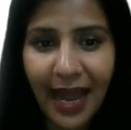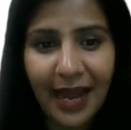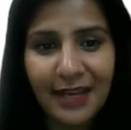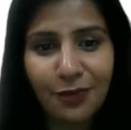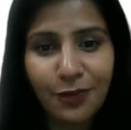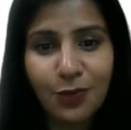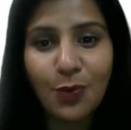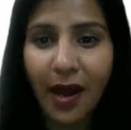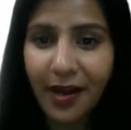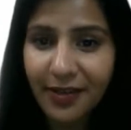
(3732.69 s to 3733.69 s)
And if you
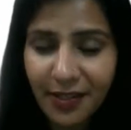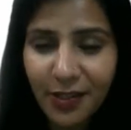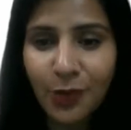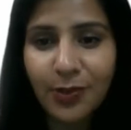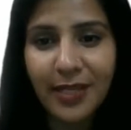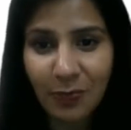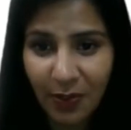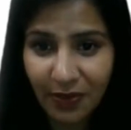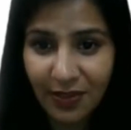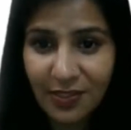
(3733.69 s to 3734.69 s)
are a good
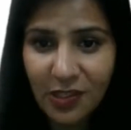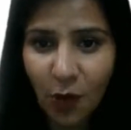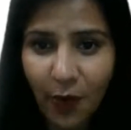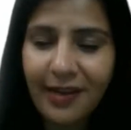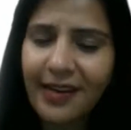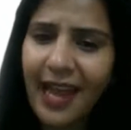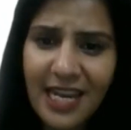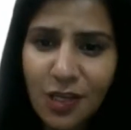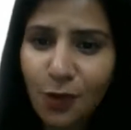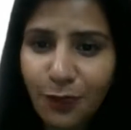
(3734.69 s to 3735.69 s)
experienced lawyer in
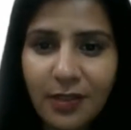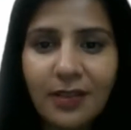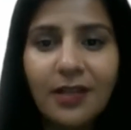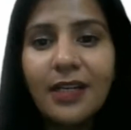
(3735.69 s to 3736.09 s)
any of the